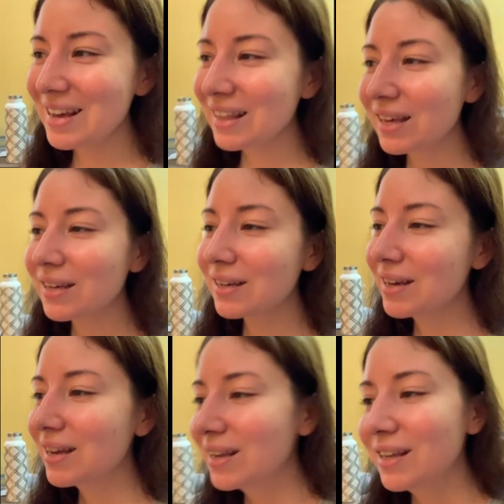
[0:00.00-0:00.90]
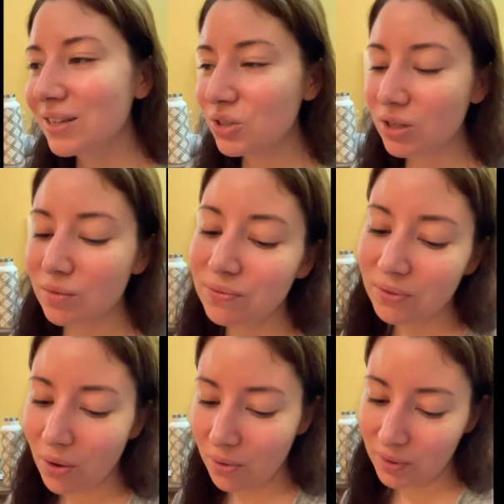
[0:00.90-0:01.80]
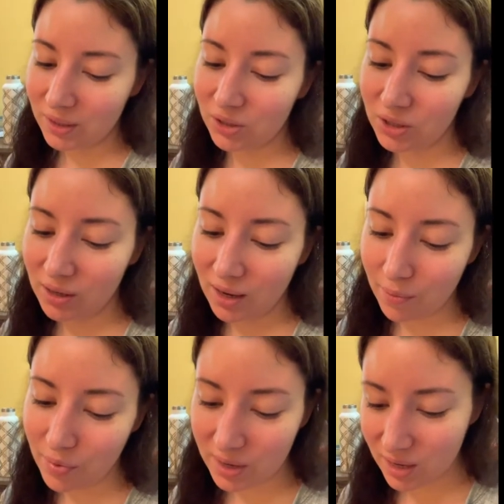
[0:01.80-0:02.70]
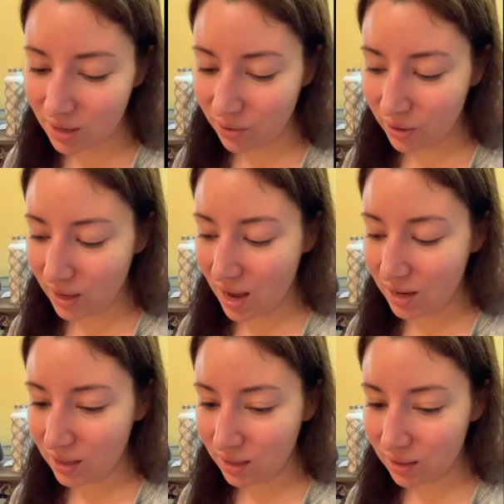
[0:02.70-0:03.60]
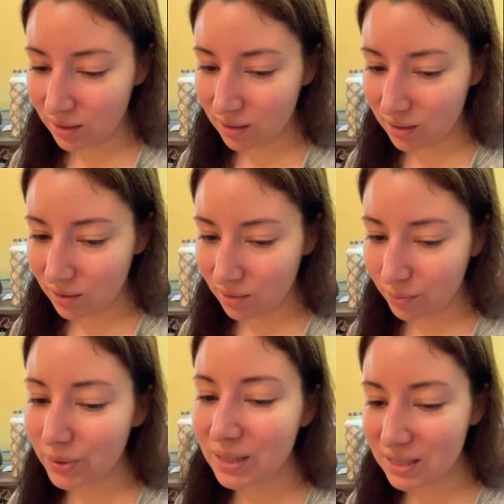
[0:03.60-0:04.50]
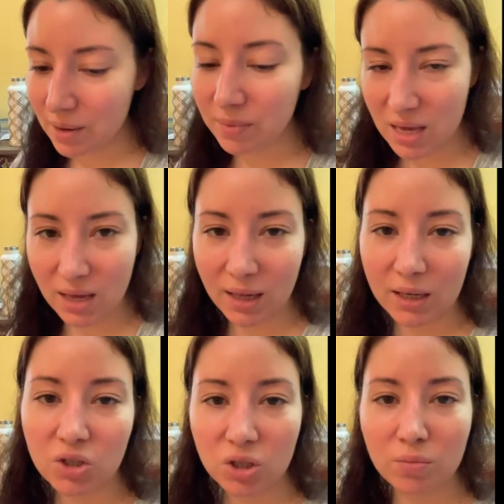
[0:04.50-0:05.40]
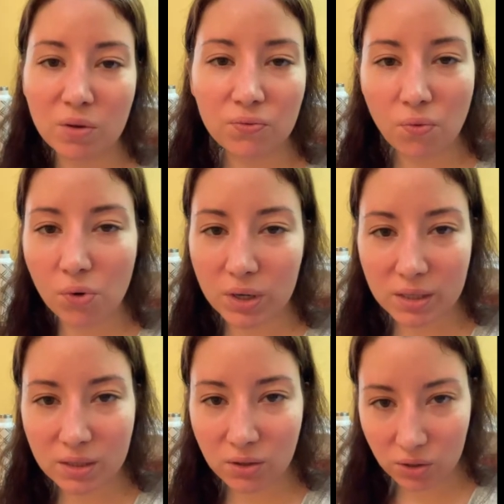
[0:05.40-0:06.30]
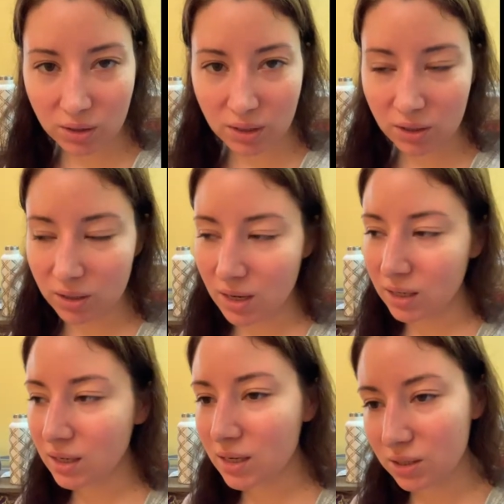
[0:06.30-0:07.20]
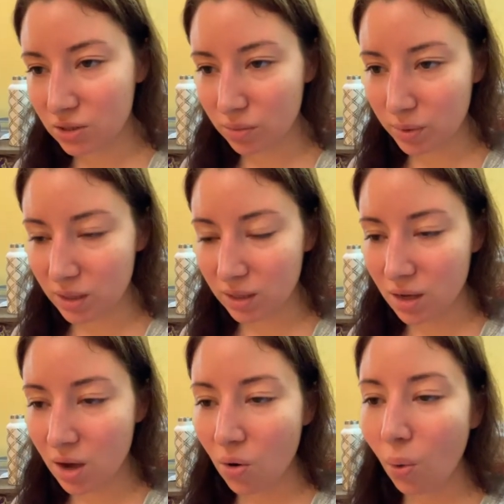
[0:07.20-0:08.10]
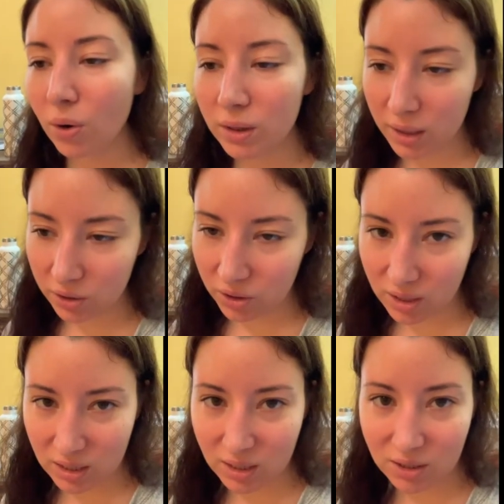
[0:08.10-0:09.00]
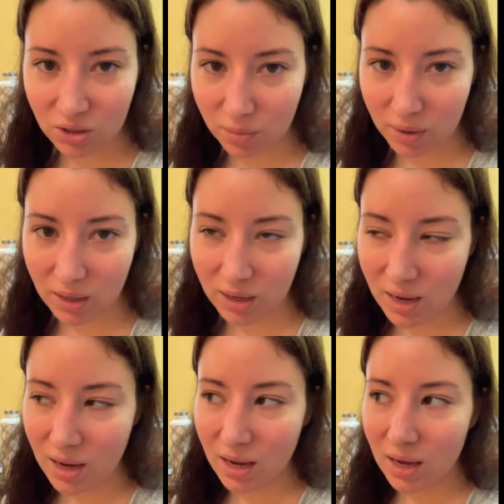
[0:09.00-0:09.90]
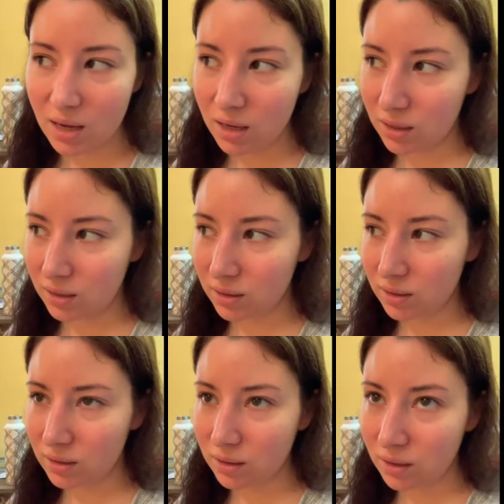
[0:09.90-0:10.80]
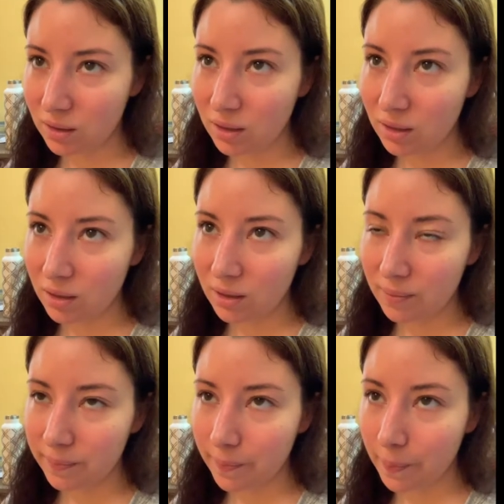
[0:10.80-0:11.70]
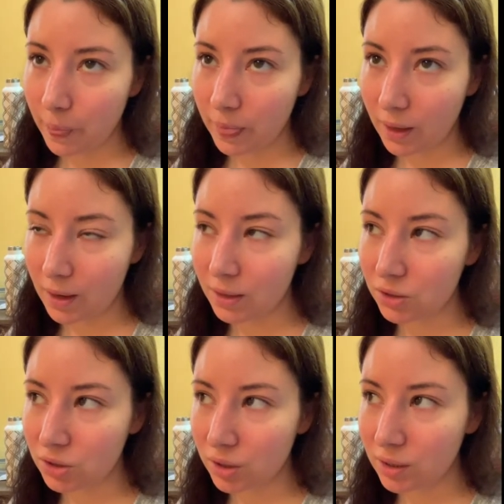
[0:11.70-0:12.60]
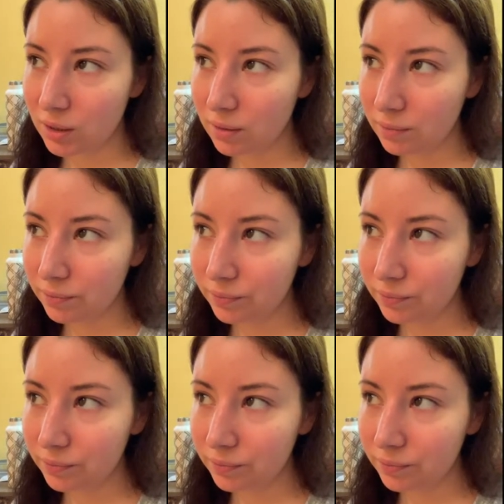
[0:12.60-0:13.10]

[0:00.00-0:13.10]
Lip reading: like it should flow and it should like be organic. But the same thing, like it shouldn't be forced earlier than it needs to be or later than it needs to be. And gosh darn it,